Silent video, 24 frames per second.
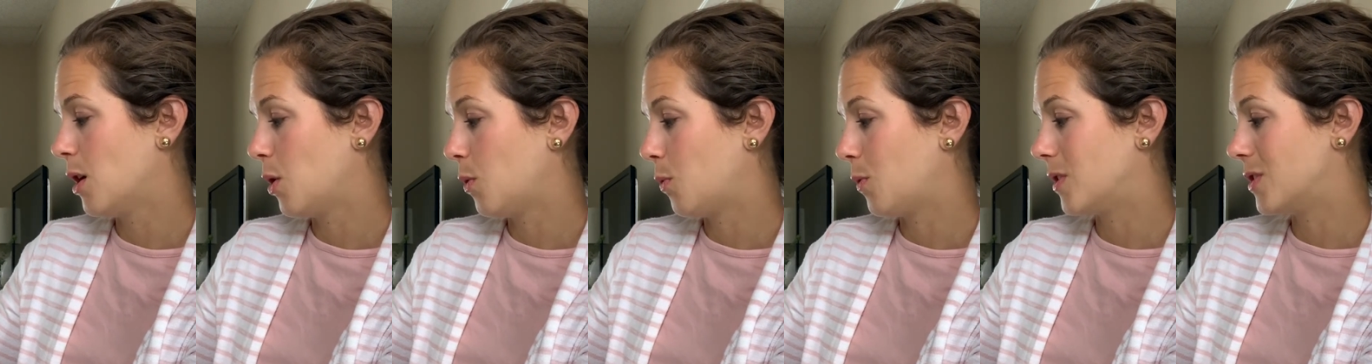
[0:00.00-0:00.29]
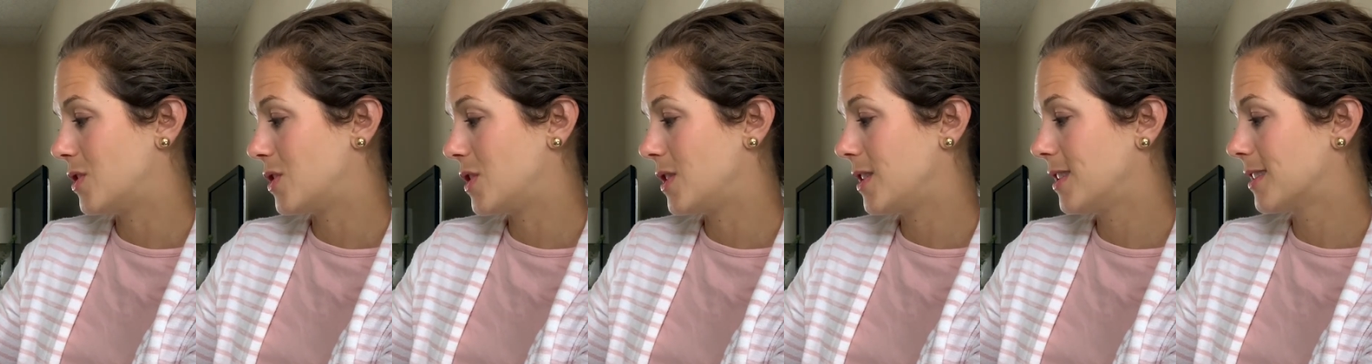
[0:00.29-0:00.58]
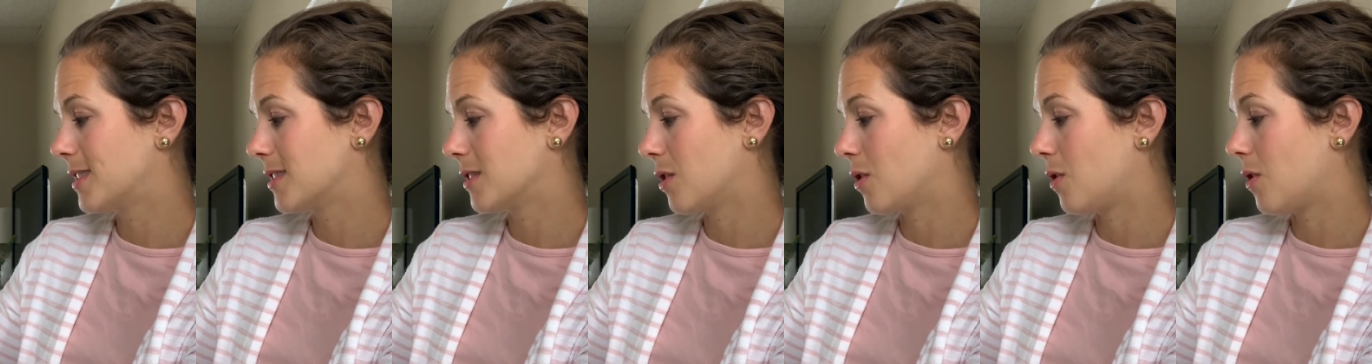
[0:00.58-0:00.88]
When she
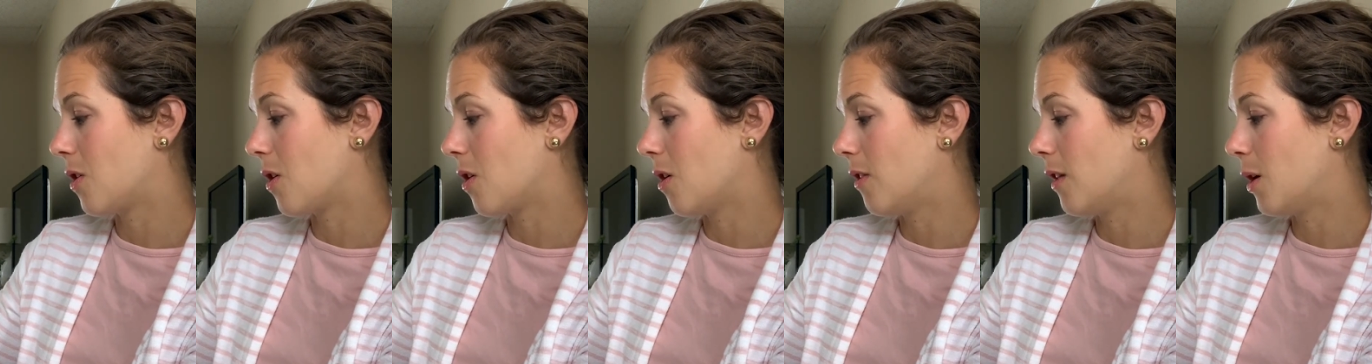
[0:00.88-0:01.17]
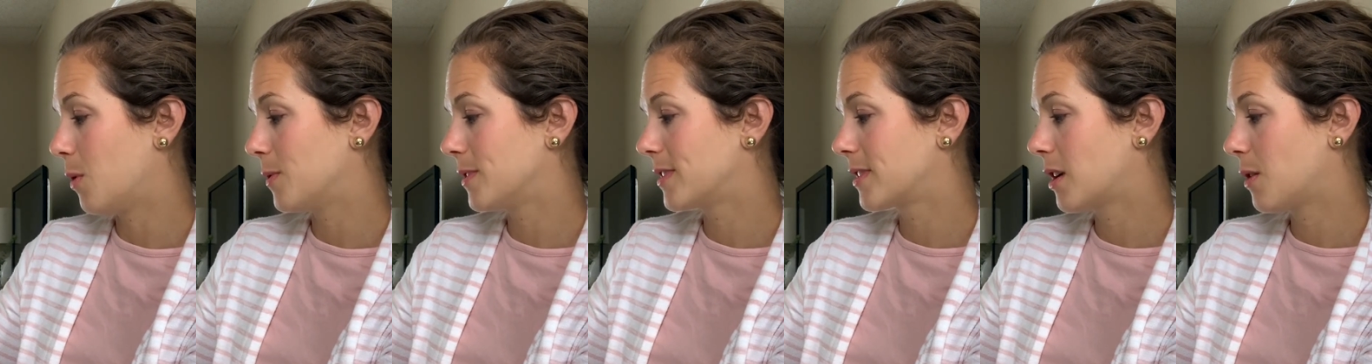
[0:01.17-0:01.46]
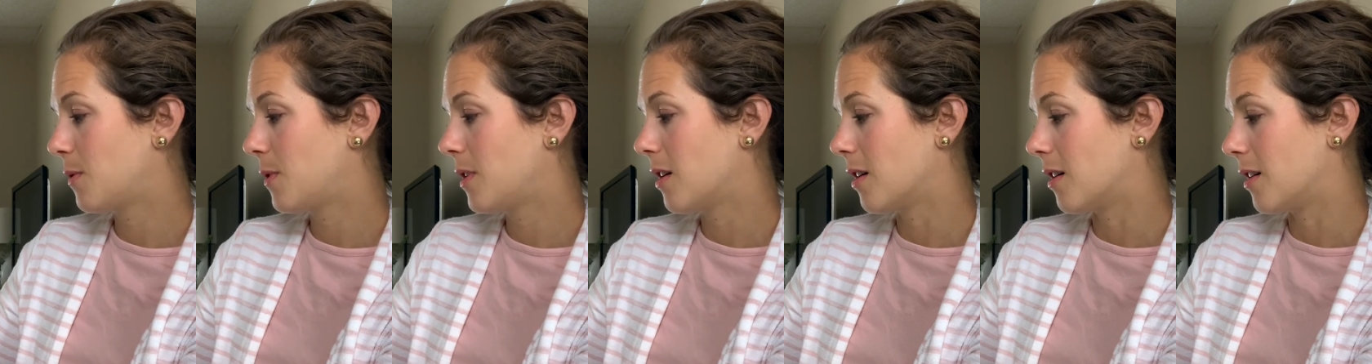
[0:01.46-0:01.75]
saw all that was
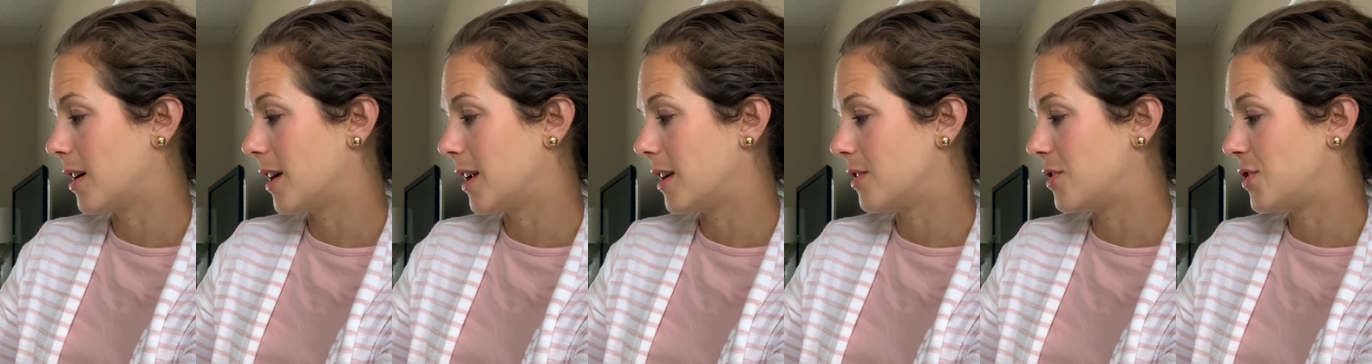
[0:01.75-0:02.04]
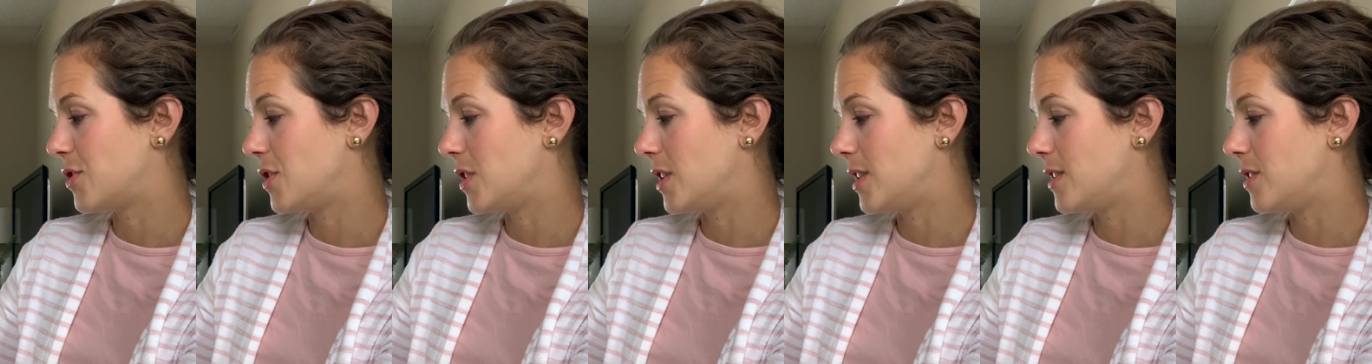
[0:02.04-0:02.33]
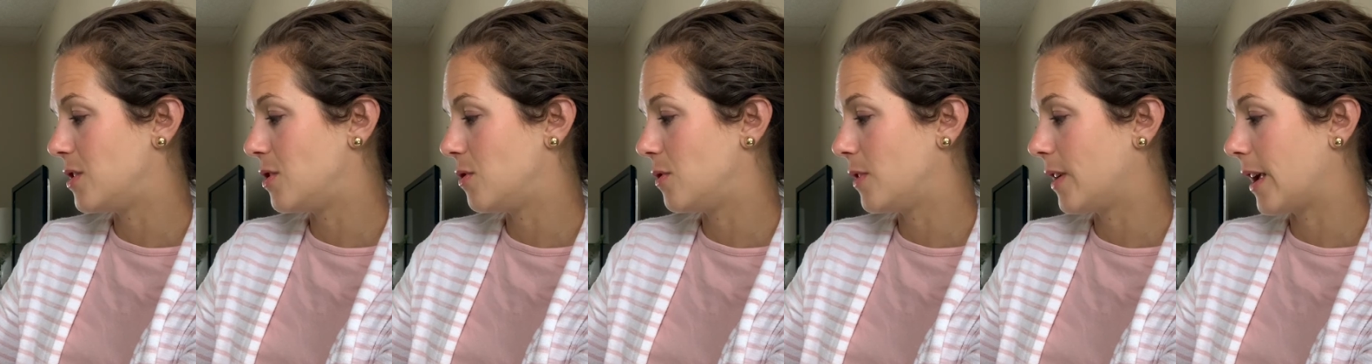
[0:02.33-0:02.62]
going on, she
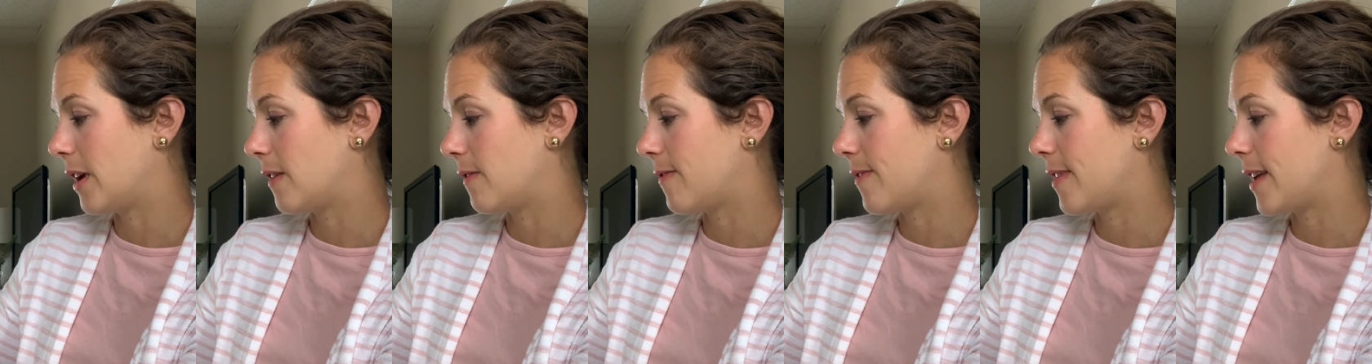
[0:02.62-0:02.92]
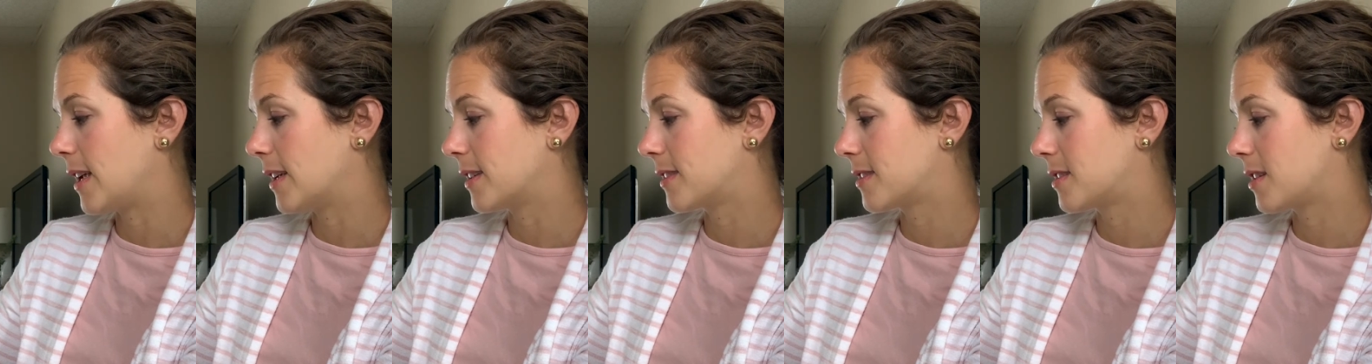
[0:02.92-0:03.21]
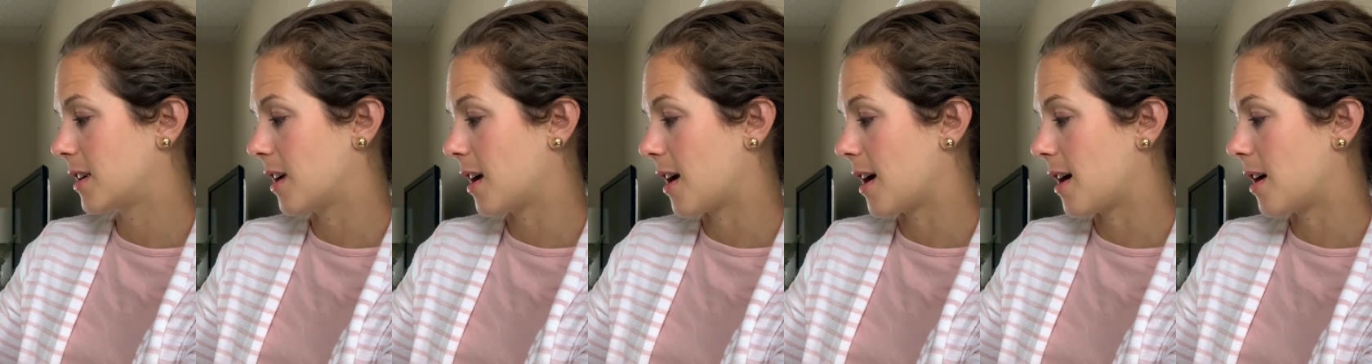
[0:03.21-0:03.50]
too gave thanks
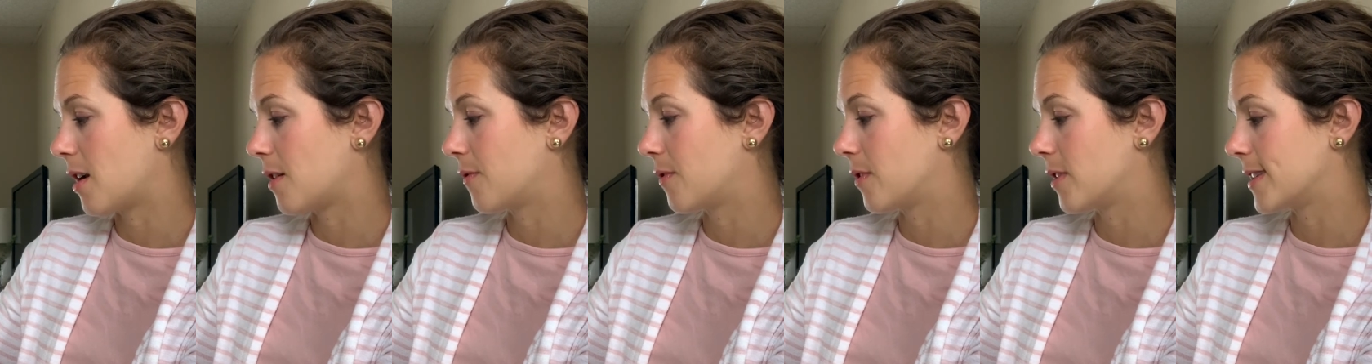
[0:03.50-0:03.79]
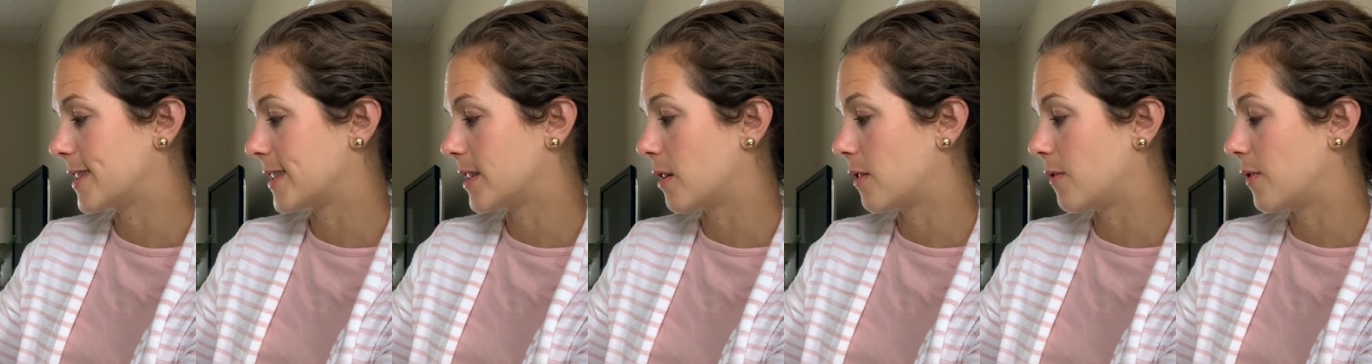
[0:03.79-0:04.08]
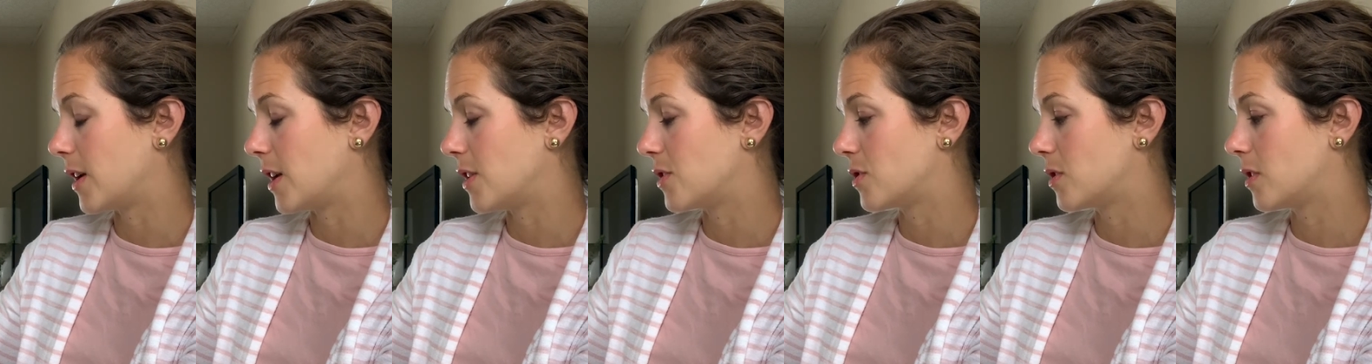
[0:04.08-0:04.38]
to God for the
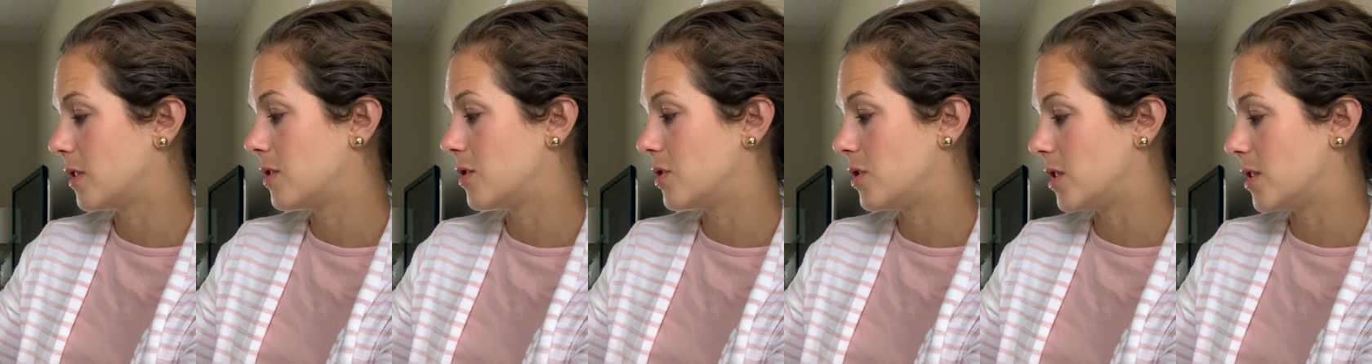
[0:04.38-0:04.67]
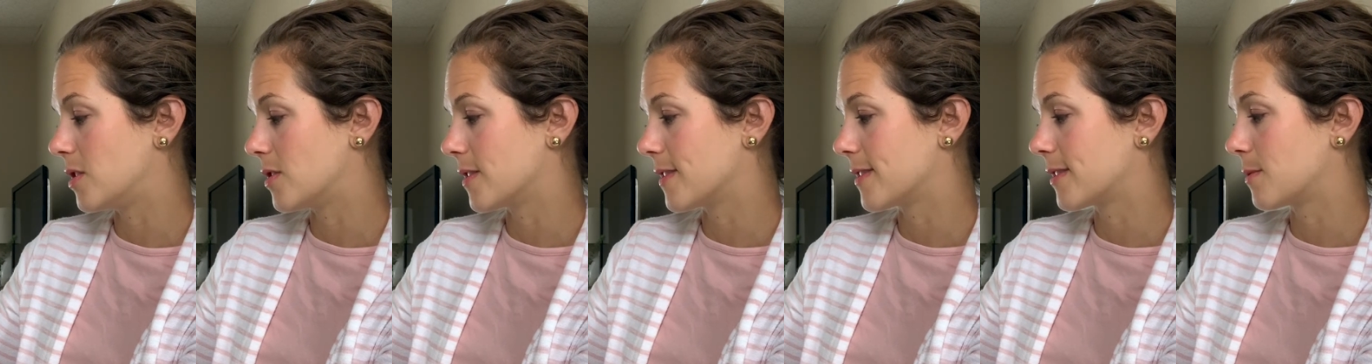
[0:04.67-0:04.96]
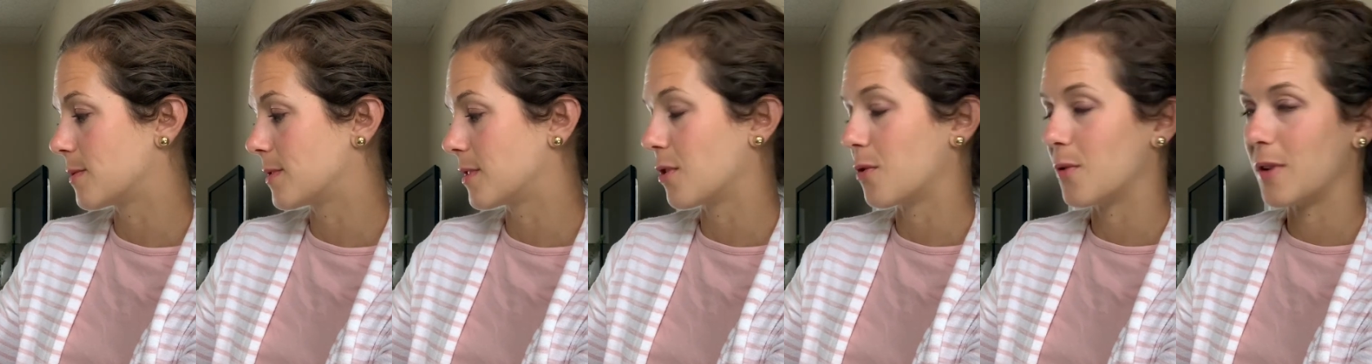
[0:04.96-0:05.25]
salvation Jesus
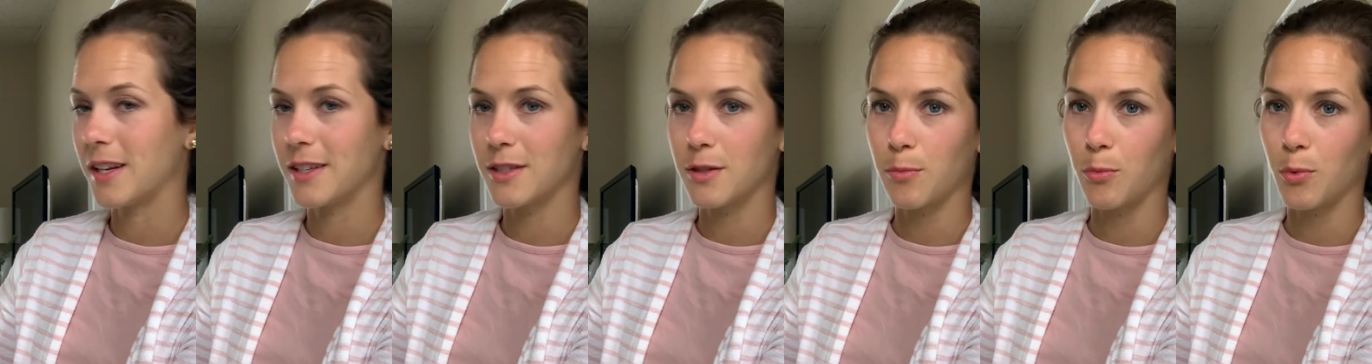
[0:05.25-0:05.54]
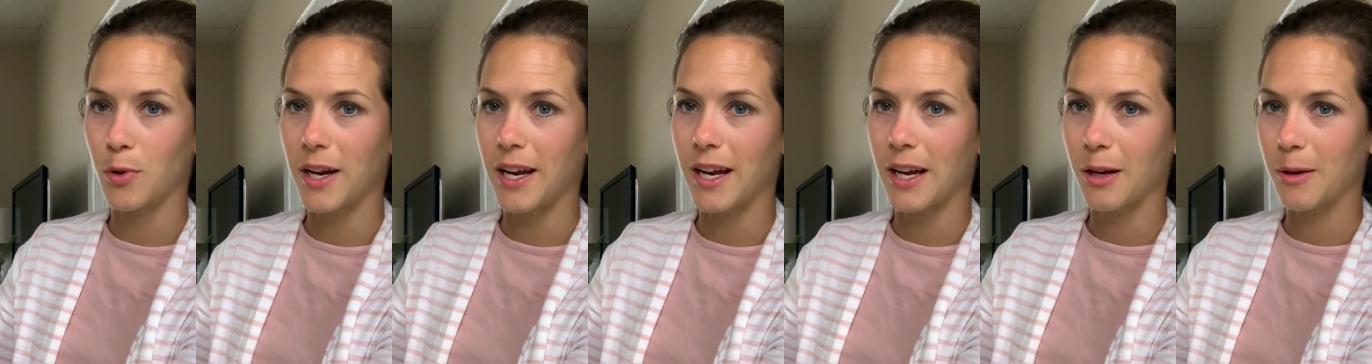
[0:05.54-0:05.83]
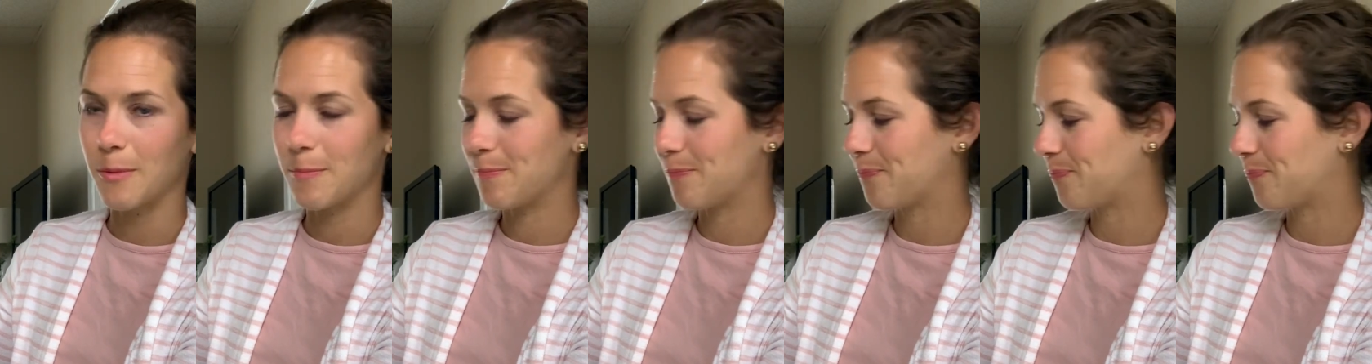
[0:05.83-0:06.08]
was going to bring.